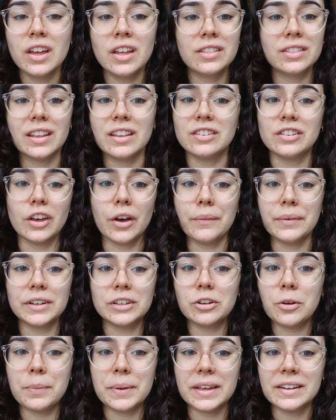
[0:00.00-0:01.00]
there's
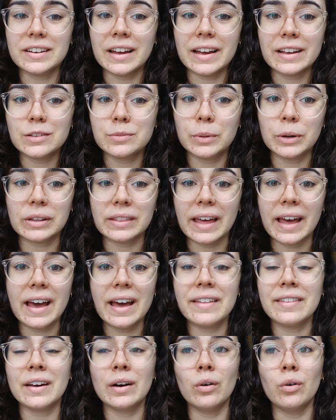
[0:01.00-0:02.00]
going to be a textbook
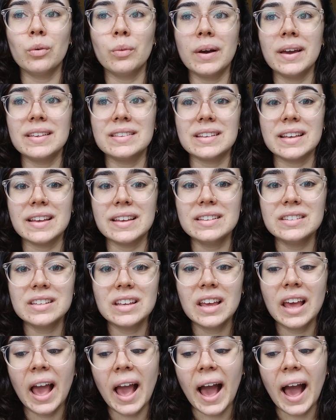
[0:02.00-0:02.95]
there always is.